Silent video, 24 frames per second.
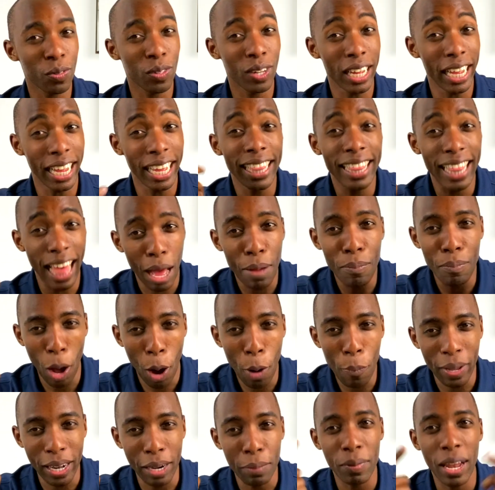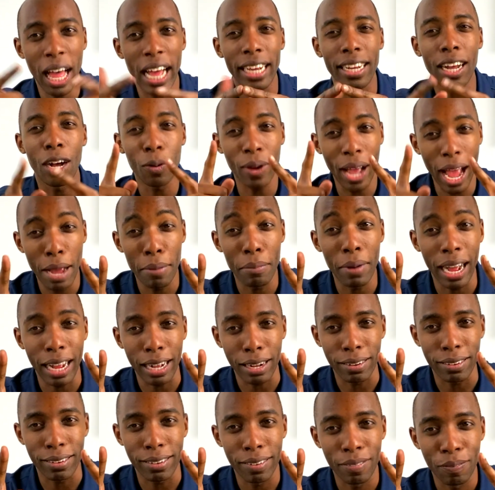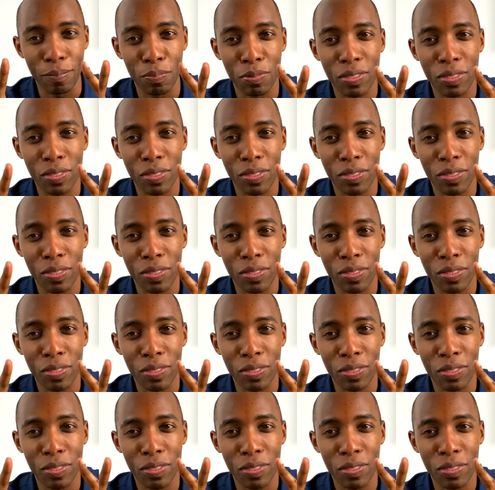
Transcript: In that moment, I'm like, okay, Michael,